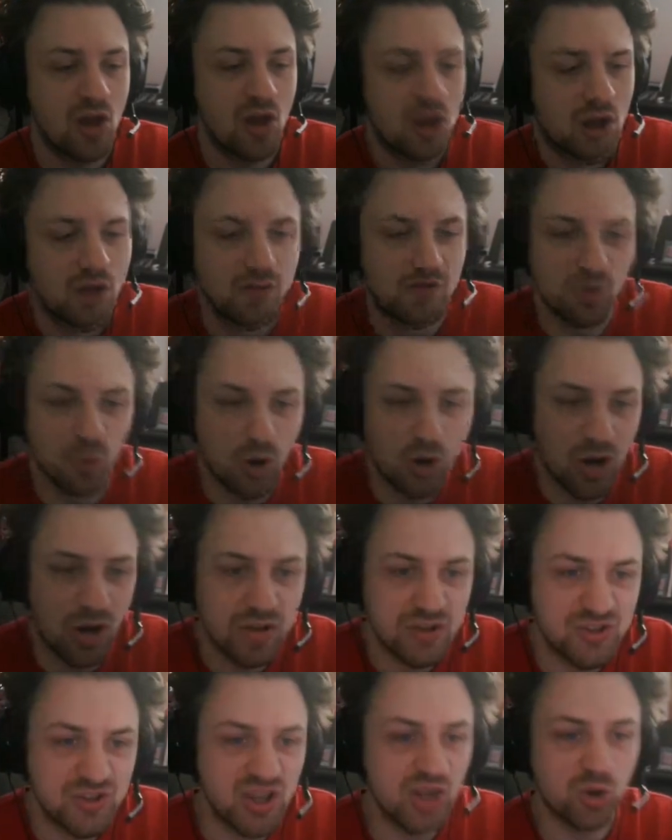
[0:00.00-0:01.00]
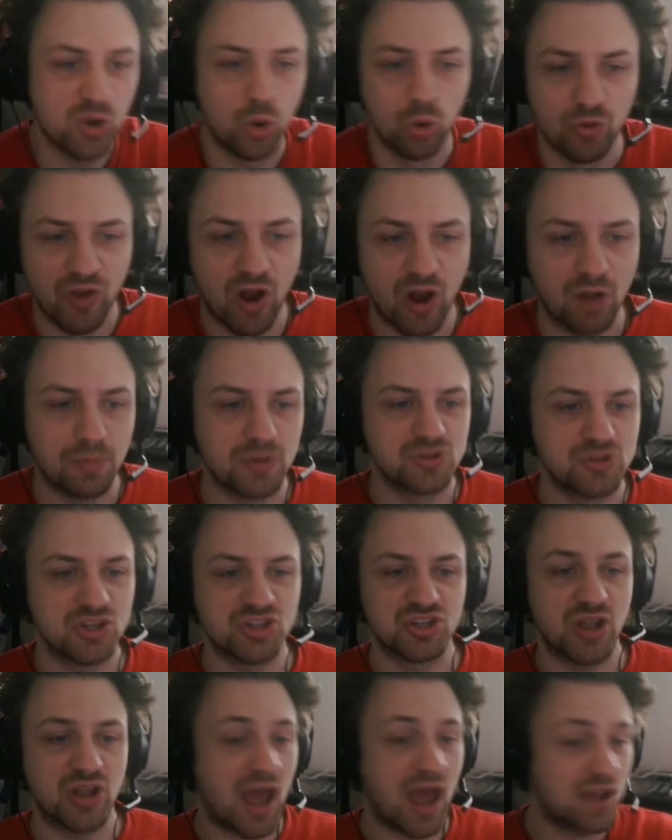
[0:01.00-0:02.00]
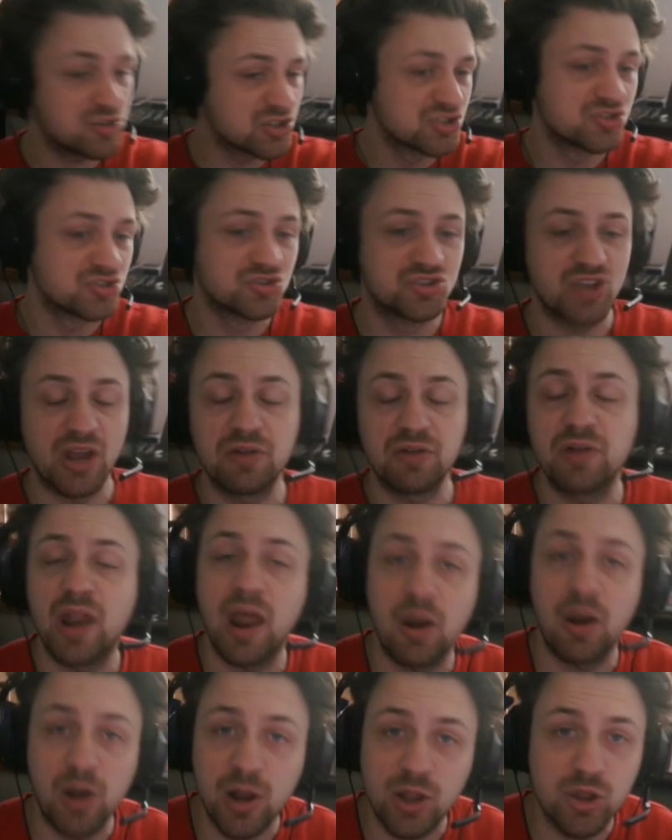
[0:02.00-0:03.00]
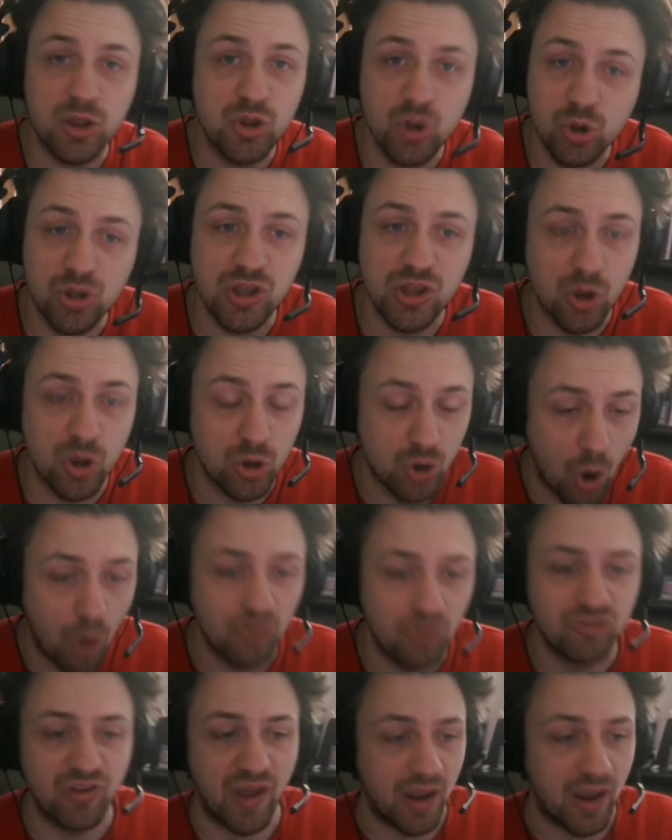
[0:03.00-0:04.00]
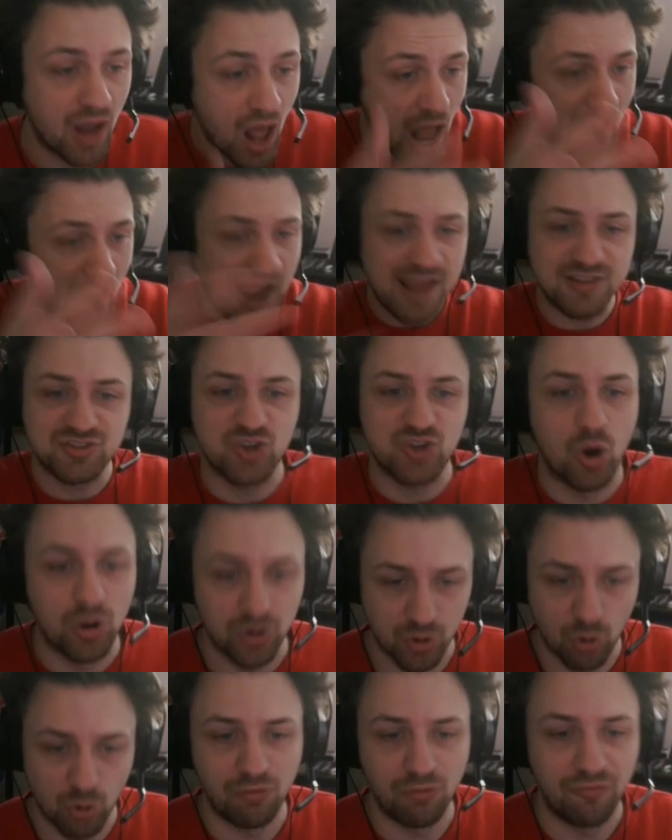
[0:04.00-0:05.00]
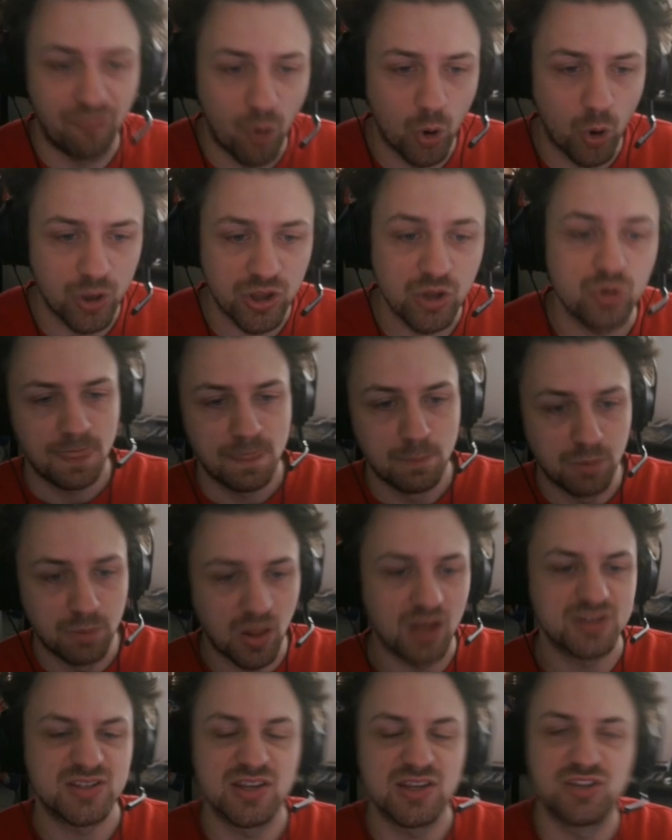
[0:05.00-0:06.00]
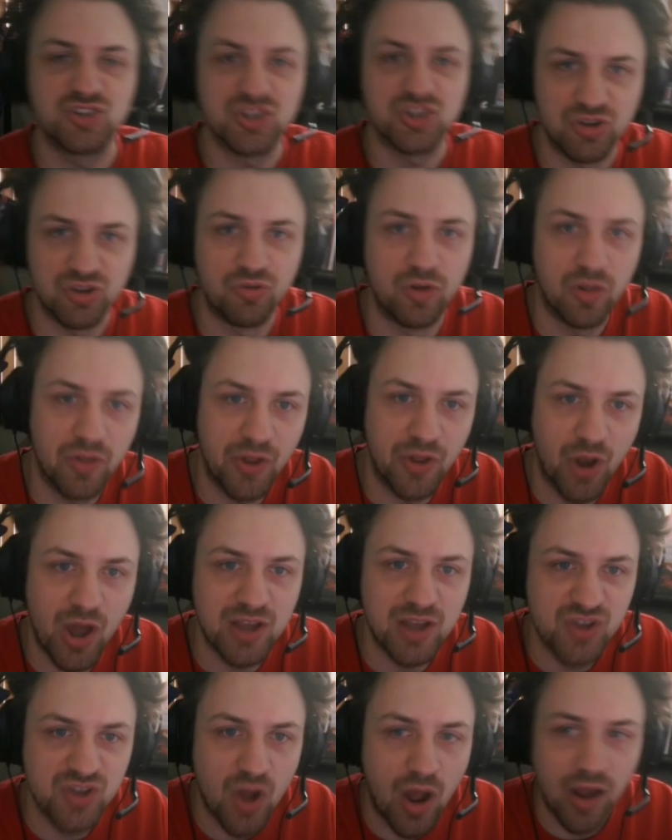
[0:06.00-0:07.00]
If you want to see cool Dark Magician and just generic Yu-Gi-Oh content, he's got it all for you. Plus, he's just a really nice guy.